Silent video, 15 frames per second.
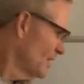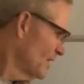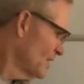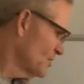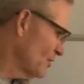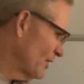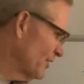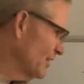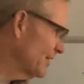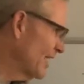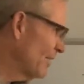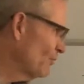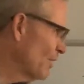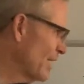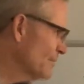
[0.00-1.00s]
So I think
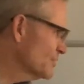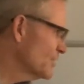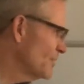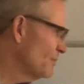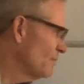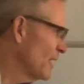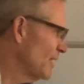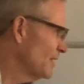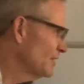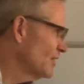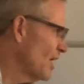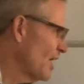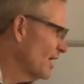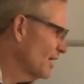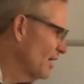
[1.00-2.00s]
that wraps up my
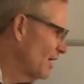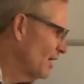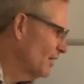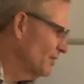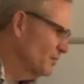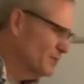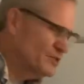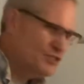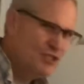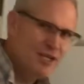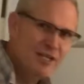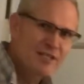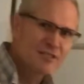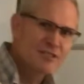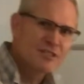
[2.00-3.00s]
talk on the
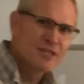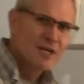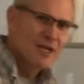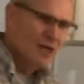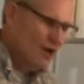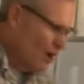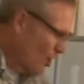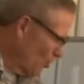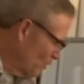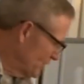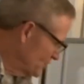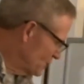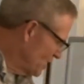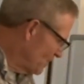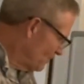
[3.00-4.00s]
machines.
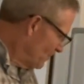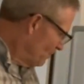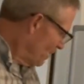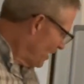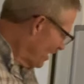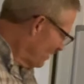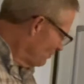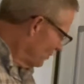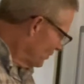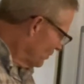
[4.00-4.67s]
Always keep in mind when